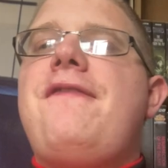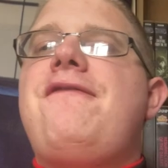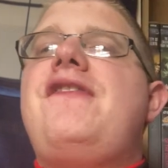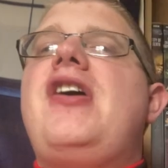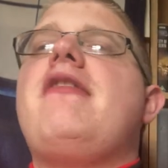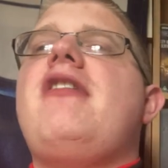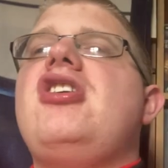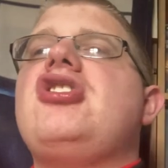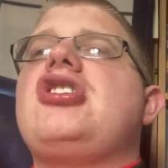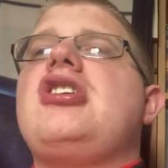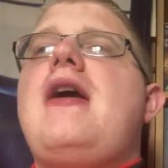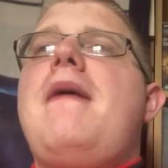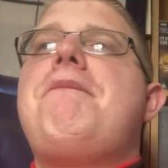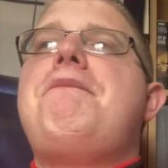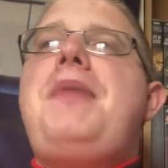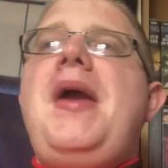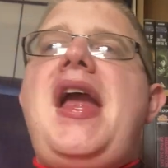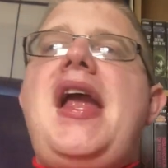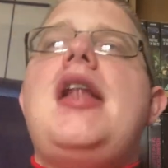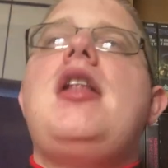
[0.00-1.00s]
the Federation, a
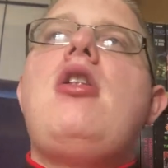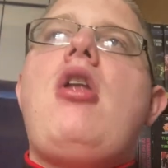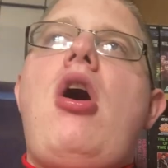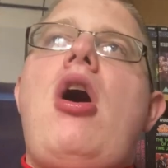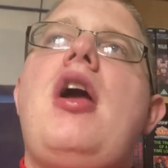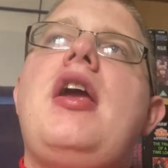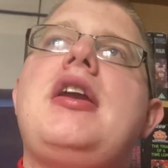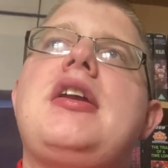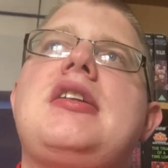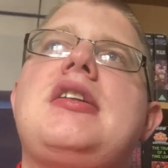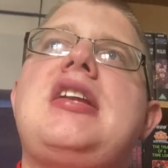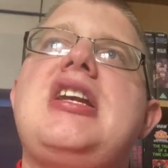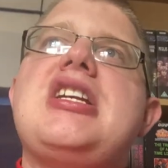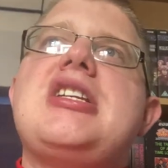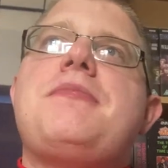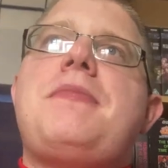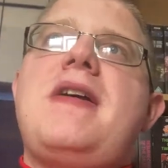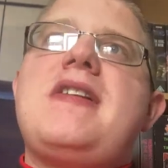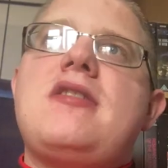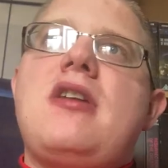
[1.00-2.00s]
bit like Deep
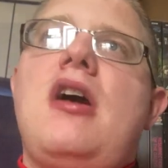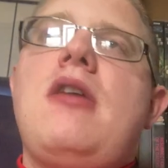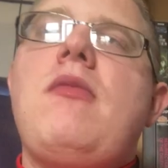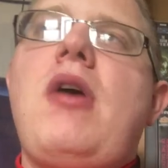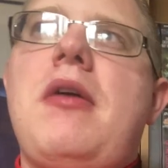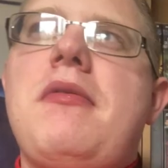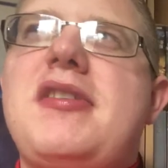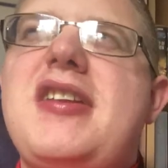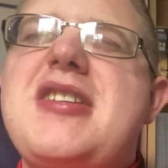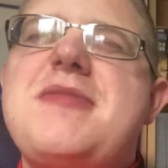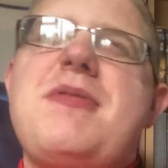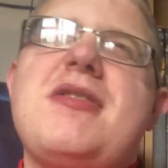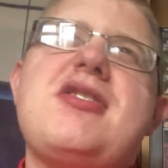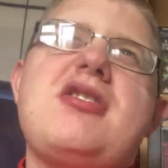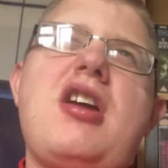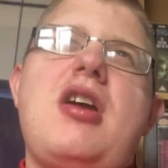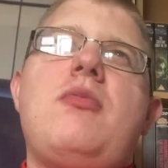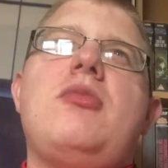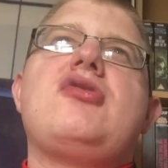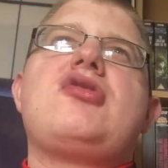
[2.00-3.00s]
Space Nine. Well, Deep
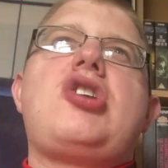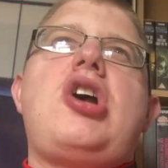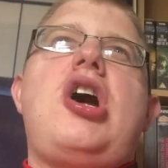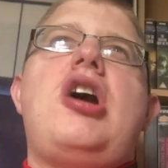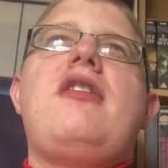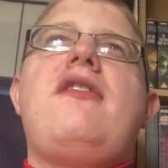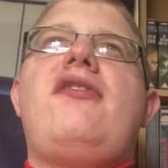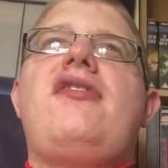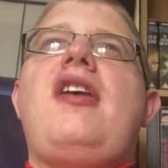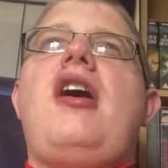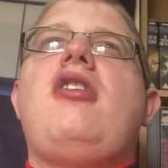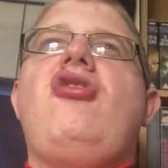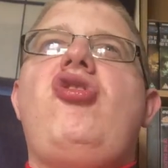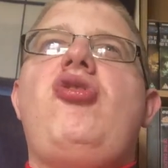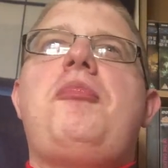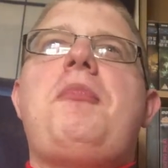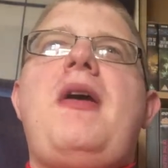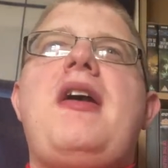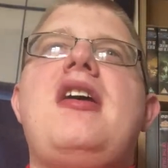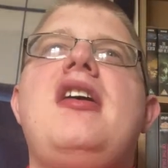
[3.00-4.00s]
Space Nine was kind of set on
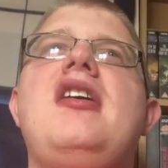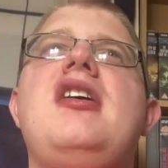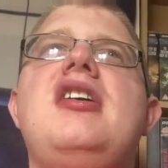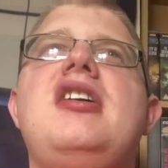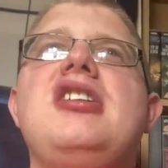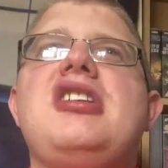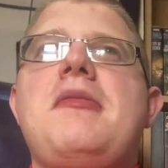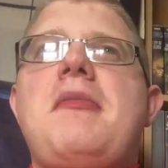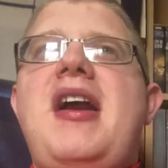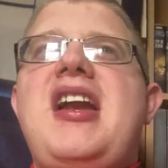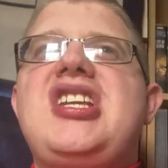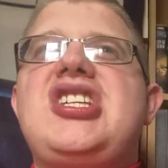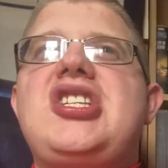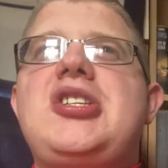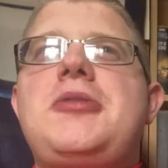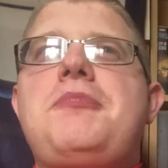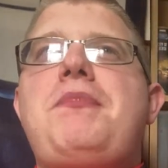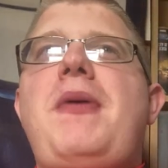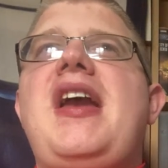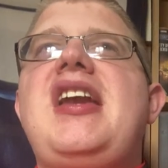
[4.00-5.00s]
the main
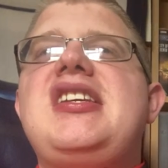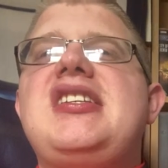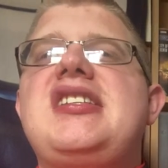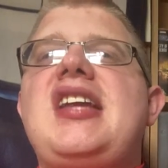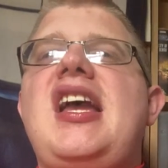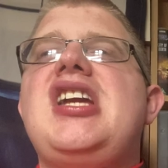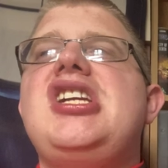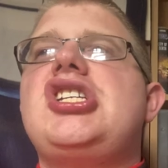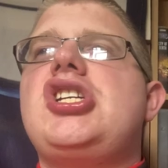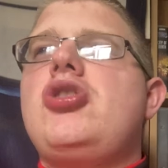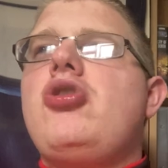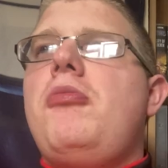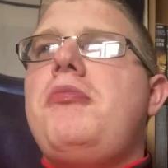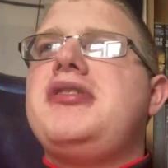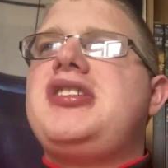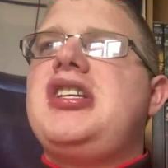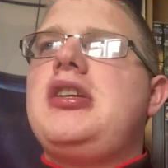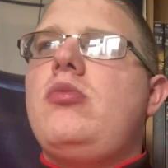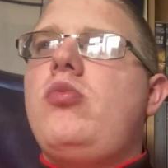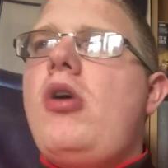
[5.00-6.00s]
space station
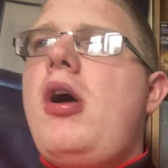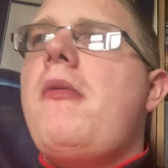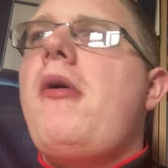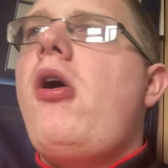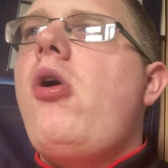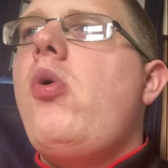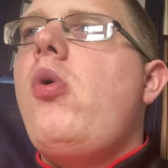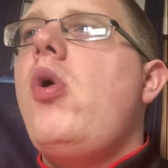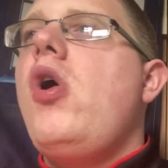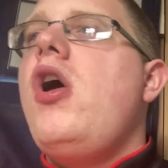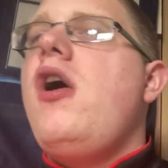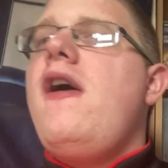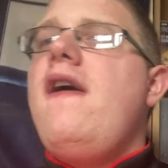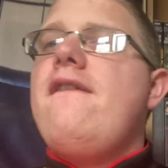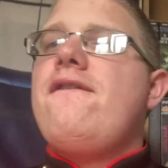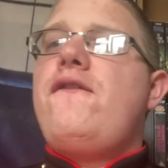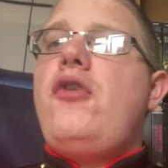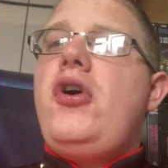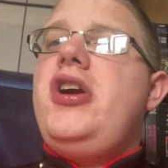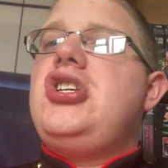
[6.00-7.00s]
orbiting a wormhole.
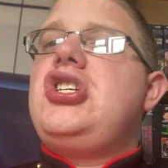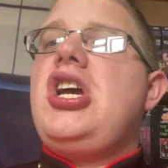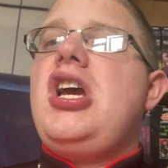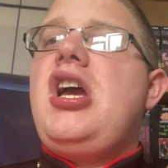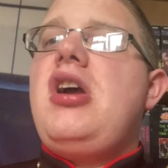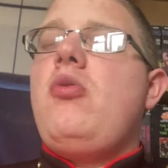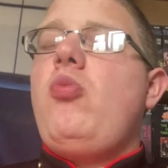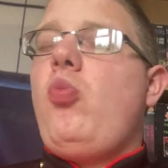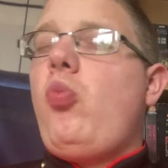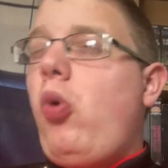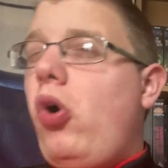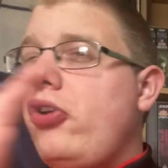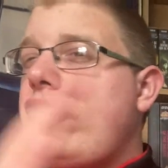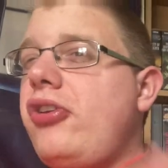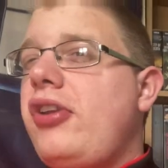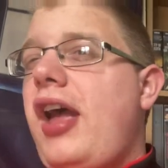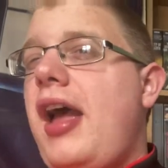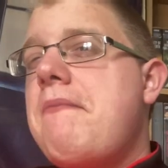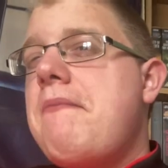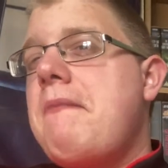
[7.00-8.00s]
Voyager
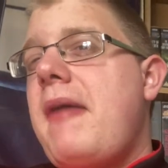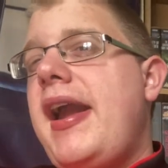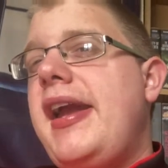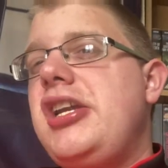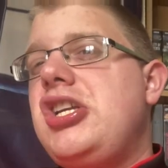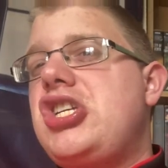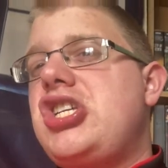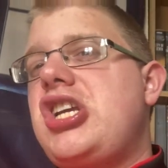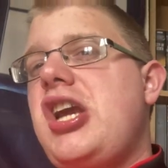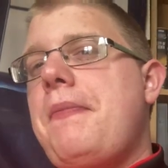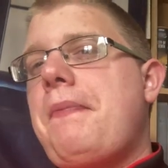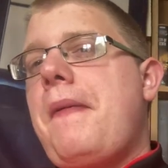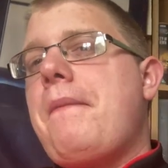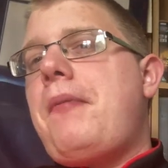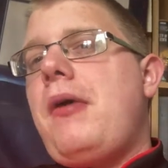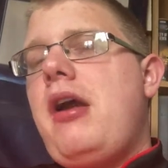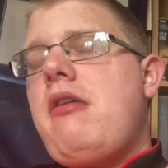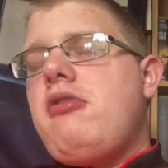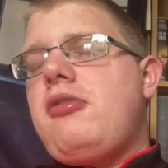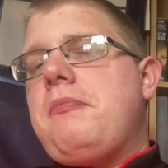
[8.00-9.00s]
wasn't a main ship,
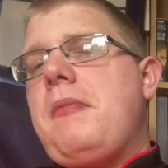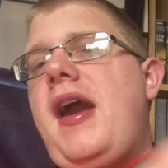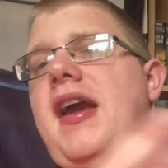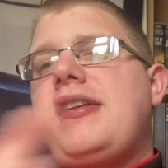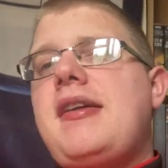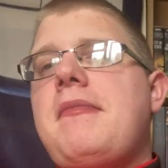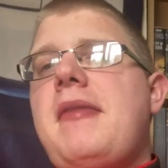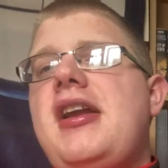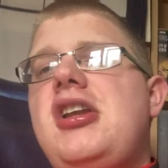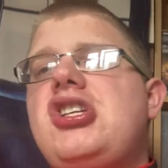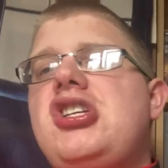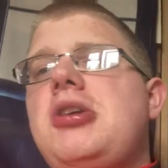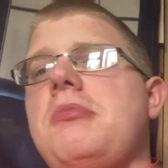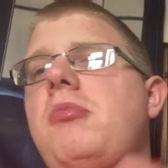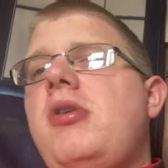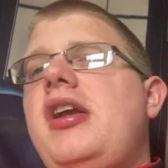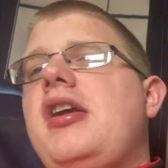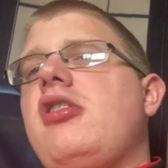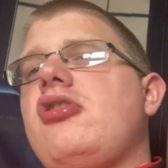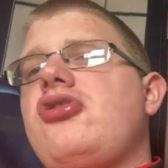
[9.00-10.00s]
but it was made a main ship
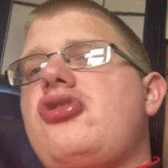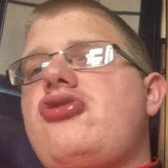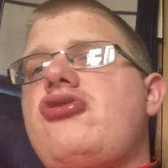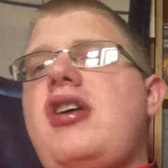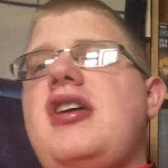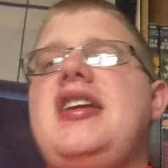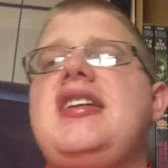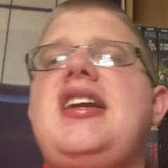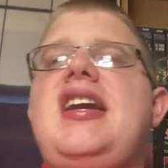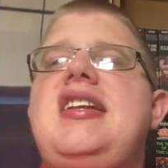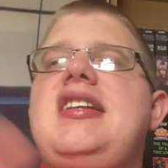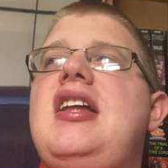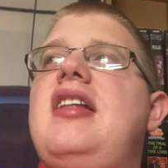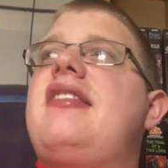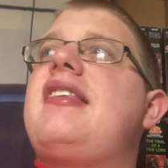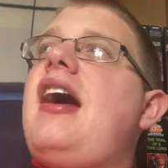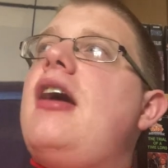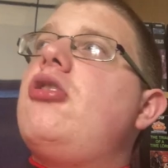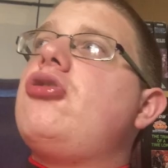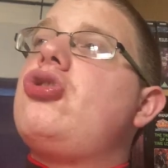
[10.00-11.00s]
when it got stranded in the
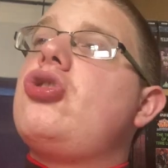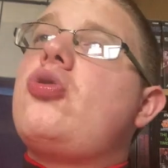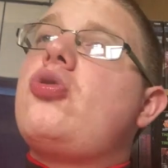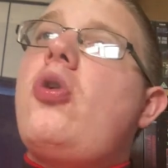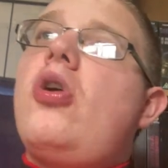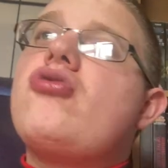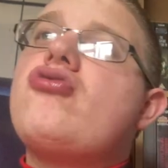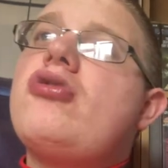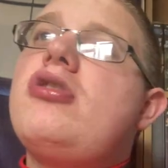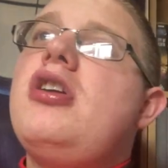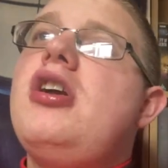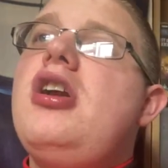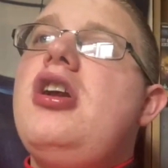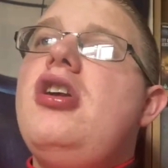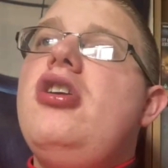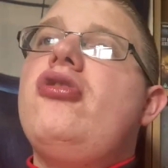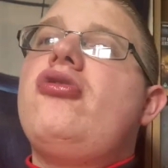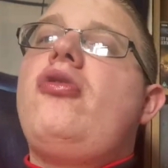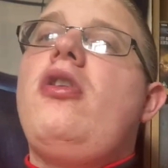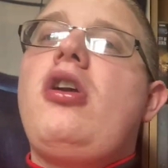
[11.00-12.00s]
Delta Quadrant.
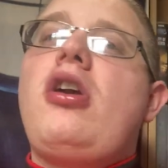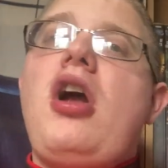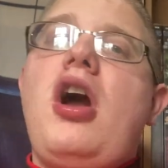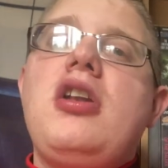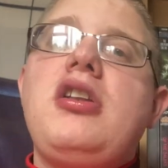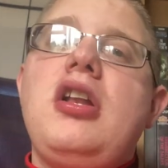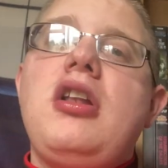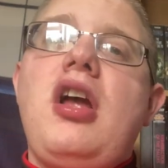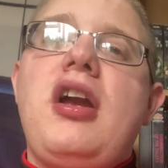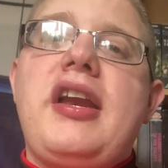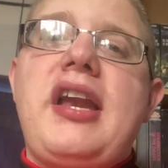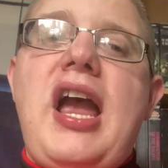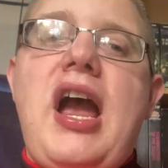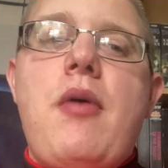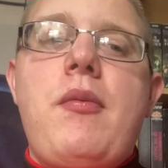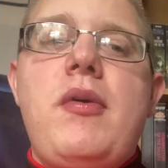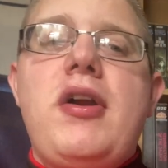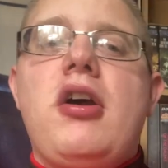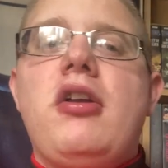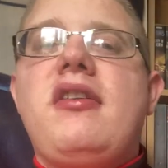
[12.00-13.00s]
So I kind of like
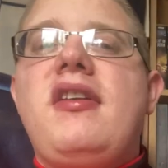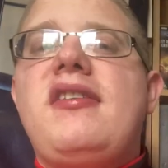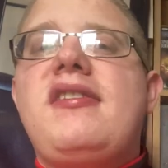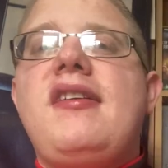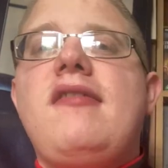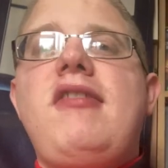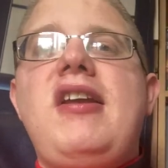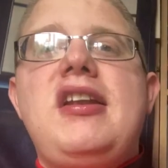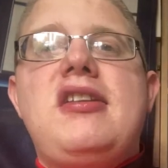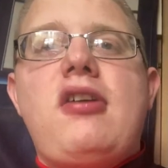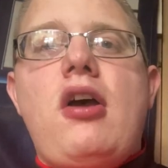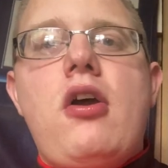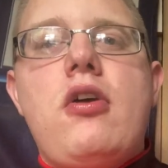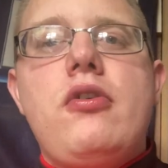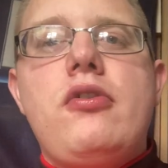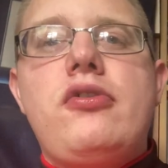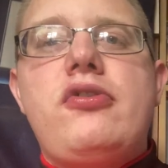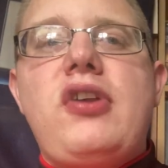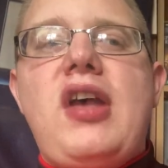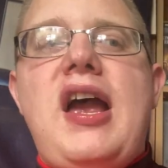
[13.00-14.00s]
how we're on the
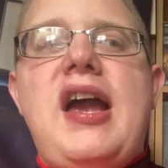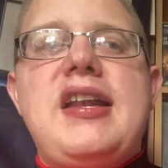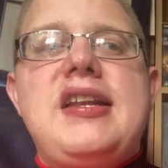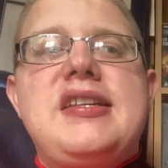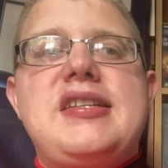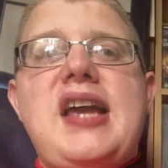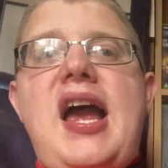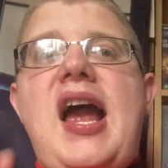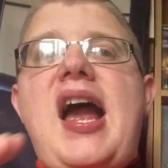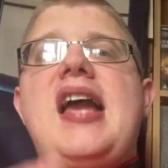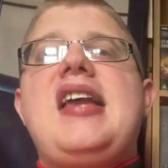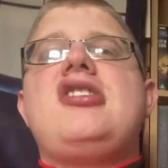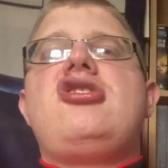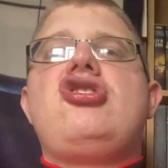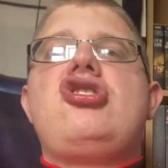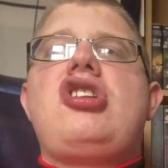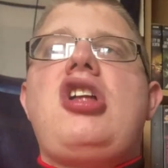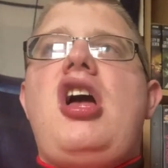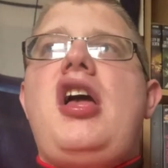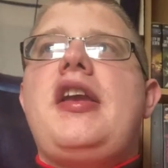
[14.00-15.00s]
Cerritos, and that is
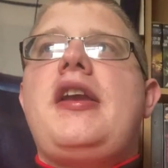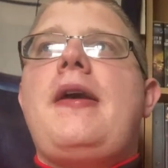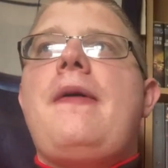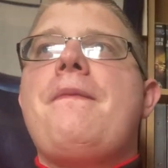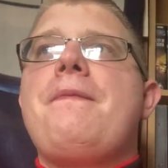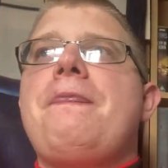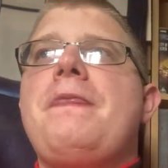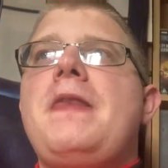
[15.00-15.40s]
just like